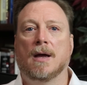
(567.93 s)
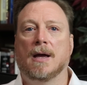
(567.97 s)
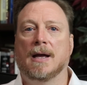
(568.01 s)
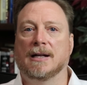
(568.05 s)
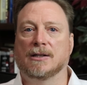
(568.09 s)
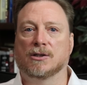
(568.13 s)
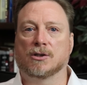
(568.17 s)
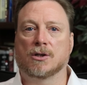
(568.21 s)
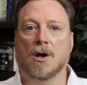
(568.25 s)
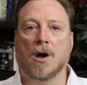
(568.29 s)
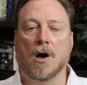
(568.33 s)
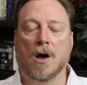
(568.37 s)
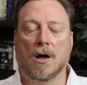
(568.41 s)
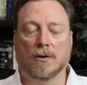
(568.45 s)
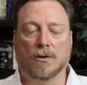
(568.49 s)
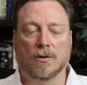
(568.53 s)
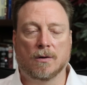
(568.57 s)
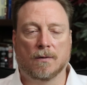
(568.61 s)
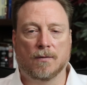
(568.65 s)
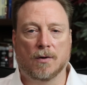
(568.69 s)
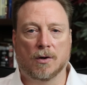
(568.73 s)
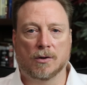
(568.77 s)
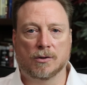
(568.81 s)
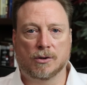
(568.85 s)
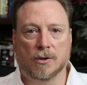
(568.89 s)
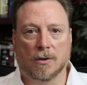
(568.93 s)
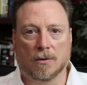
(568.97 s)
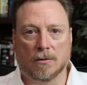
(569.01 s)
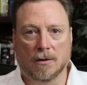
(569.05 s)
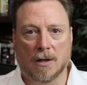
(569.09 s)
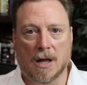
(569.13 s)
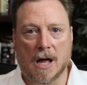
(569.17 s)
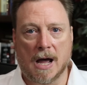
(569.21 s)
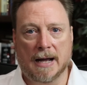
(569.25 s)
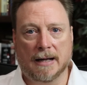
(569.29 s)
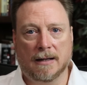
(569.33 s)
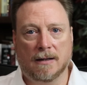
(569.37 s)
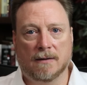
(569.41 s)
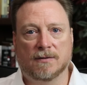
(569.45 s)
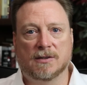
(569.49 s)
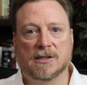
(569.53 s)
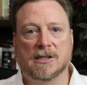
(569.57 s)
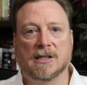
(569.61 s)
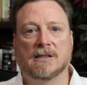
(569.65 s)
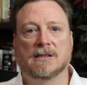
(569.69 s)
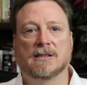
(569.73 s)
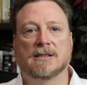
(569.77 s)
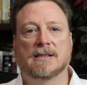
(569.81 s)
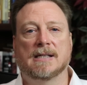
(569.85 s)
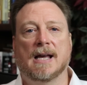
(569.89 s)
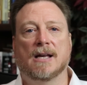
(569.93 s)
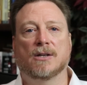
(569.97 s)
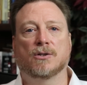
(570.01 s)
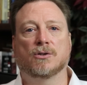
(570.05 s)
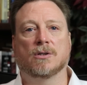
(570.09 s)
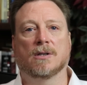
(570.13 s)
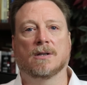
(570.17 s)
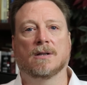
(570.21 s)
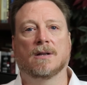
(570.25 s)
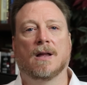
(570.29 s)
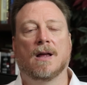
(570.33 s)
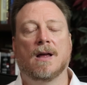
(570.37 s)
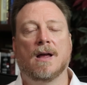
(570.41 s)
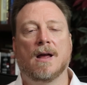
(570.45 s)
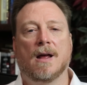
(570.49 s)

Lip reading: its controversial line of succession.